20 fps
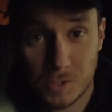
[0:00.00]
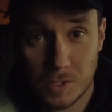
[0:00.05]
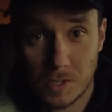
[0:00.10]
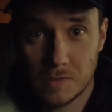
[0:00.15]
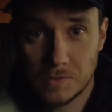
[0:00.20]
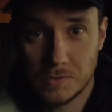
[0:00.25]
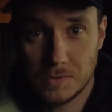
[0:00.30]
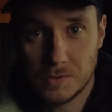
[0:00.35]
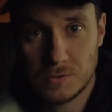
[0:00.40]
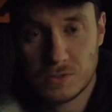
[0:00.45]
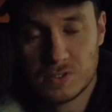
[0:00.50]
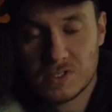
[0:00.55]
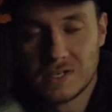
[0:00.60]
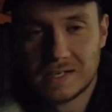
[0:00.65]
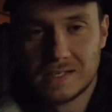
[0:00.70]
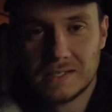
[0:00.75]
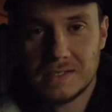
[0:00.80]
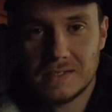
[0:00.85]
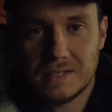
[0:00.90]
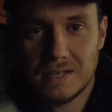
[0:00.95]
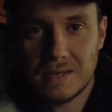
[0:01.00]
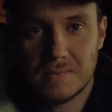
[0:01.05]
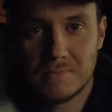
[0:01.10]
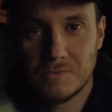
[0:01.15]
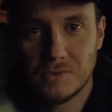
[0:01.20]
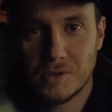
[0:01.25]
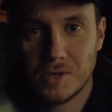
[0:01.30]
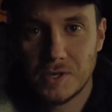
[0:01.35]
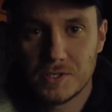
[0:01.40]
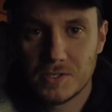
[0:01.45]
just gone through stacking the
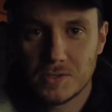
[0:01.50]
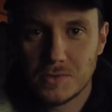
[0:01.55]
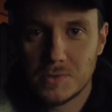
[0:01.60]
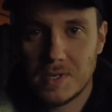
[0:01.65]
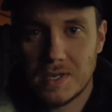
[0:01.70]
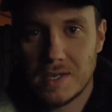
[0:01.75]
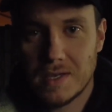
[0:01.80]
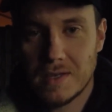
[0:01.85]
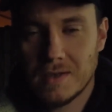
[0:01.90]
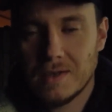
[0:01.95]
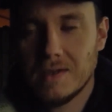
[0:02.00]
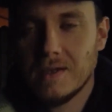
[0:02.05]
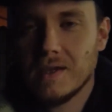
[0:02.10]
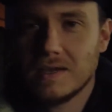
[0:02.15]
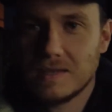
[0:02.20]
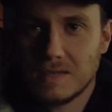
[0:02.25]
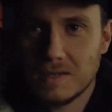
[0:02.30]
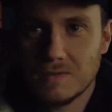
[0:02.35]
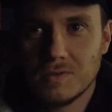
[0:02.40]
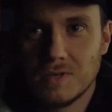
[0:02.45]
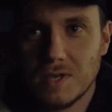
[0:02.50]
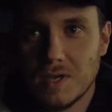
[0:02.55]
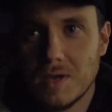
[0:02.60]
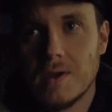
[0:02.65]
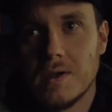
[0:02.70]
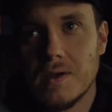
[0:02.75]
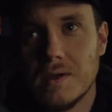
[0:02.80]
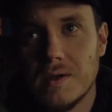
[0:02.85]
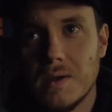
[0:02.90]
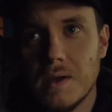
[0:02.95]
M42 data and giving it
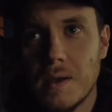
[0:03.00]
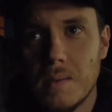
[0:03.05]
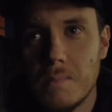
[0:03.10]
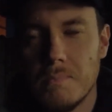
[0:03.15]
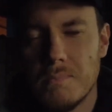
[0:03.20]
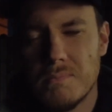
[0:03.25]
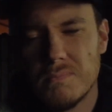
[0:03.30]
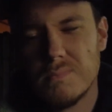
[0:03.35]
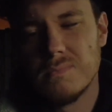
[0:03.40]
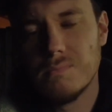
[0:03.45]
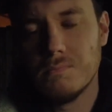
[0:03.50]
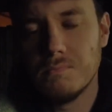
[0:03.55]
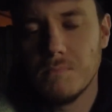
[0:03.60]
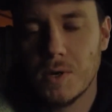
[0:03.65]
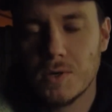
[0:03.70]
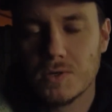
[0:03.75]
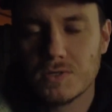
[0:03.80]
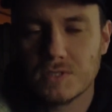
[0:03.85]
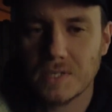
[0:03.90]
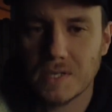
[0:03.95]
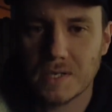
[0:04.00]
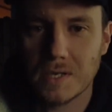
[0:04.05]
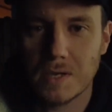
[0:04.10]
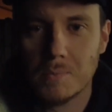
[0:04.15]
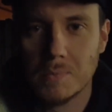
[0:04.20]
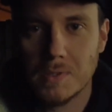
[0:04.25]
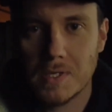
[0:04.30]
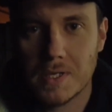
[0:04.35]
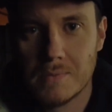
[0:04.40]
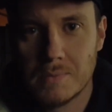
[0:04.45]
a mostly
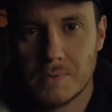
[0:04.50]
complete